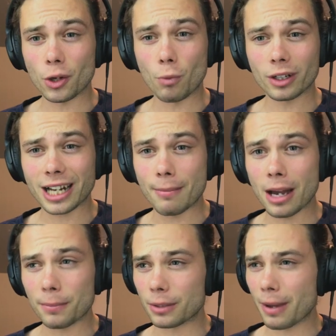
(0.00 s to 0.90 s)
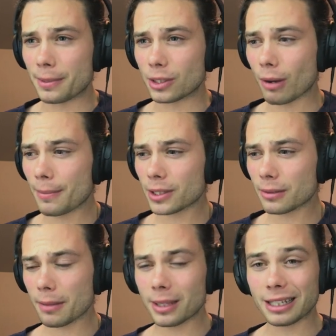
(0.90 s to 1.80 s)
know what came out, but maybe ceramics or
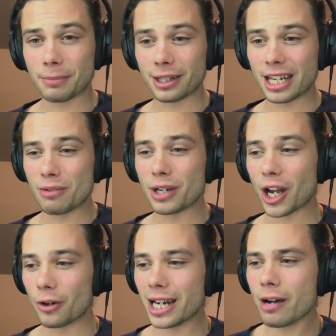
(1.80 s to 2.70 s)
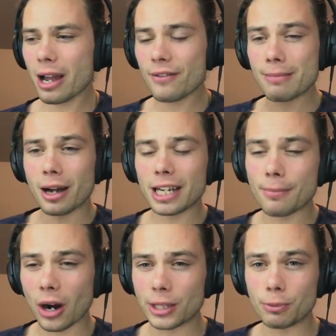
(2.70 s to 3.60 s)
something, but there we go. Now having monkey
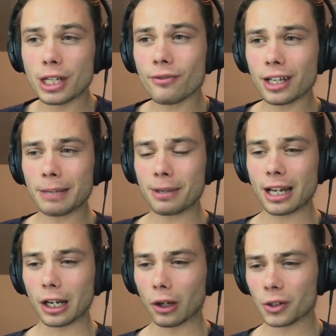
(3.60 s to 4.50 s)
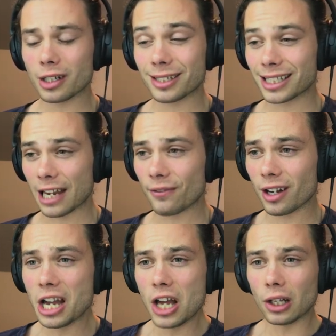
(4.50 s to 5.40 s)
parts will definitely be a lot
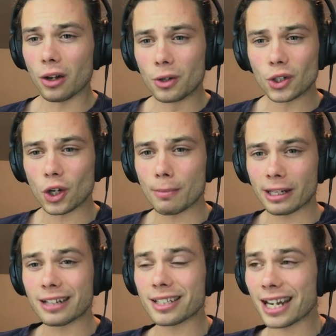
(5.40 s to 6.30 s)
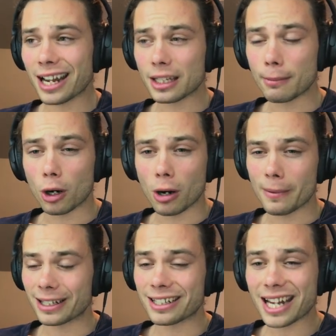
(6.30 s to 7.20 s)
safer long term. I can take out the mob,
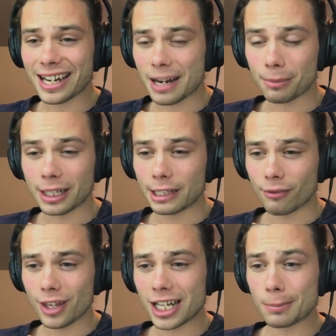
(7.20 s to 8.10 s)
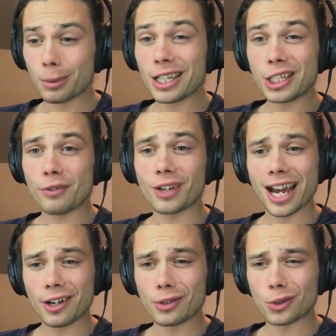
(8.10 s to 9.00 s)
I can take out plenty of things, plenty of
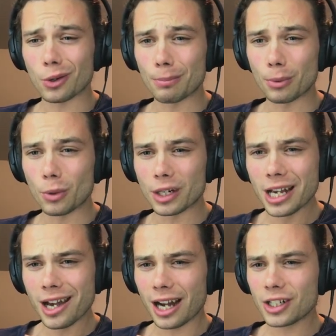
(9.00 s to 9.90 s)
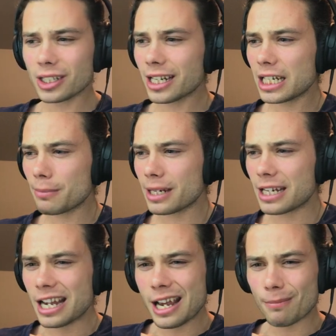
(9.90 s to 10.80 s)
cannons on board. I just need to
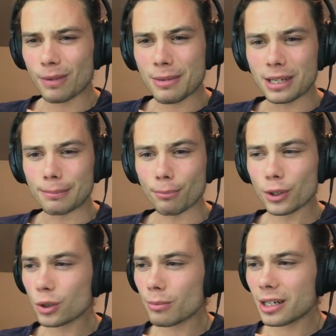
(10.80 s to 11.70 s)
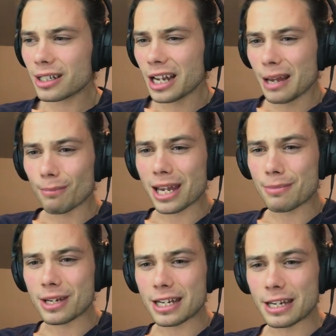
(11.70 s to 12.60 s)
be maybe embrittlement,
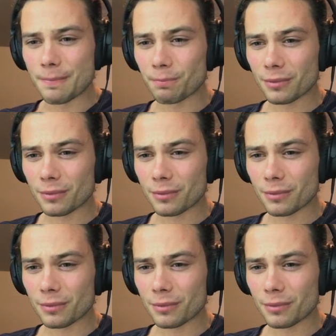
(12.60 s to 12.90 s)
maybe